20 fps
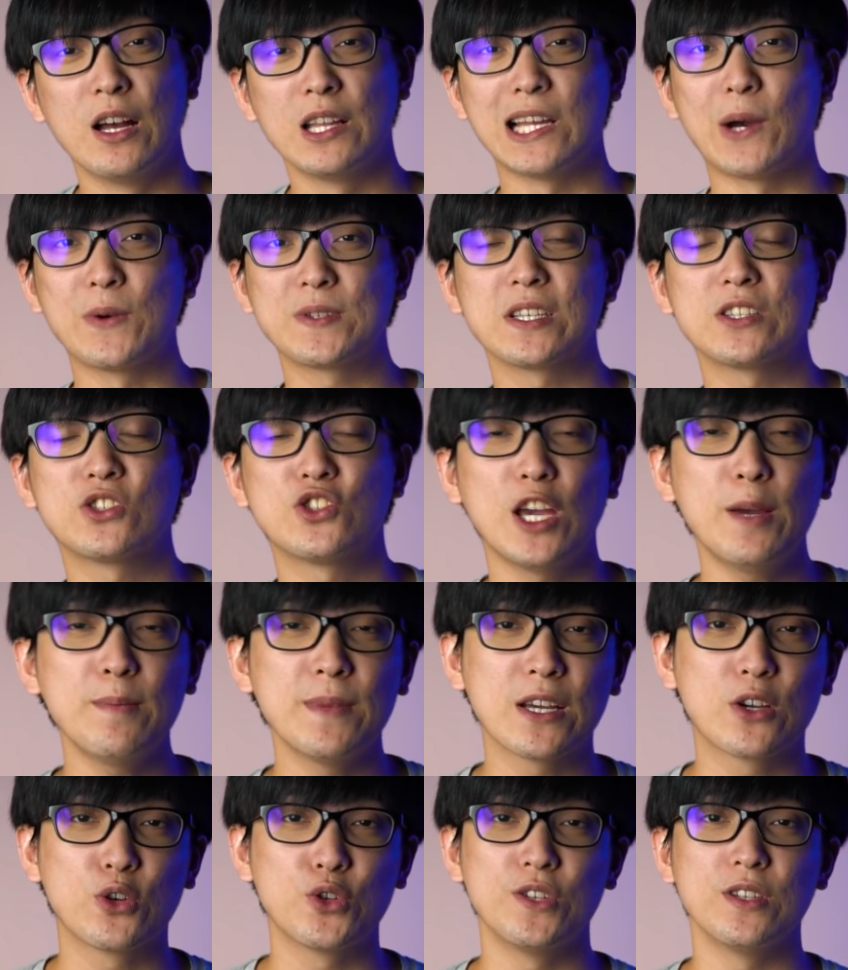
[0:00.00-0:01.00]
Now it's a shame
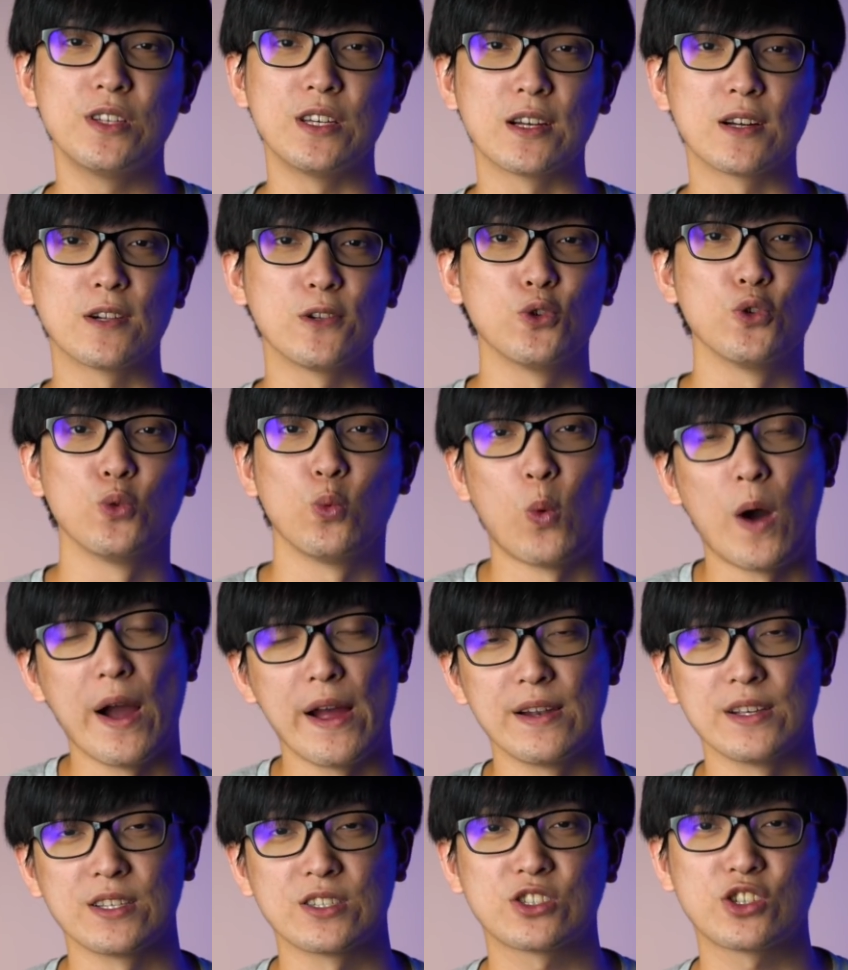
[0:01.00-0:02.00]
they couldn't include
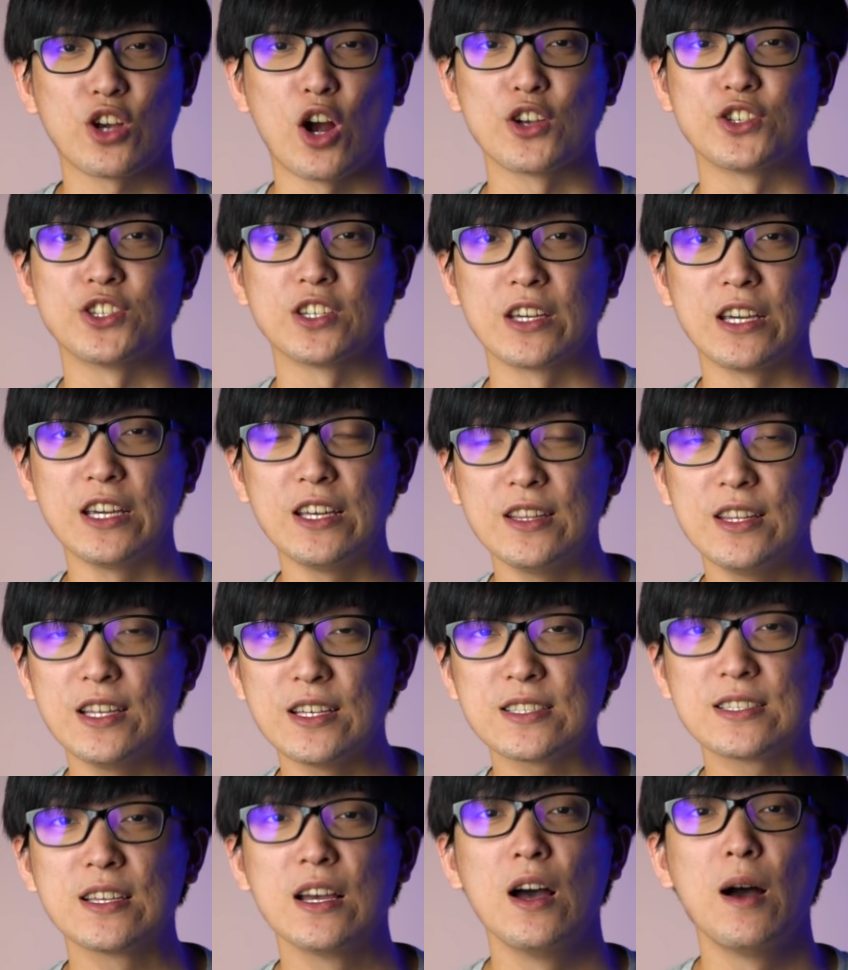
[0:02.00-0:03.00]
wireless charging in
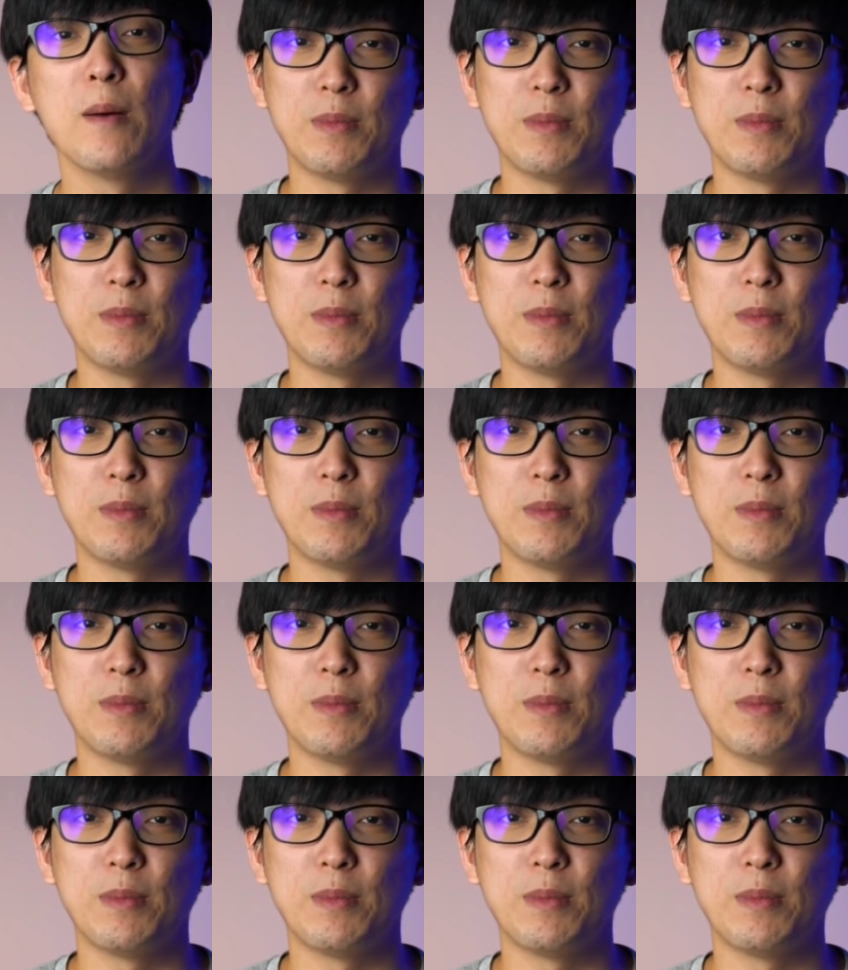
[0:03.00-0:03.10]
this,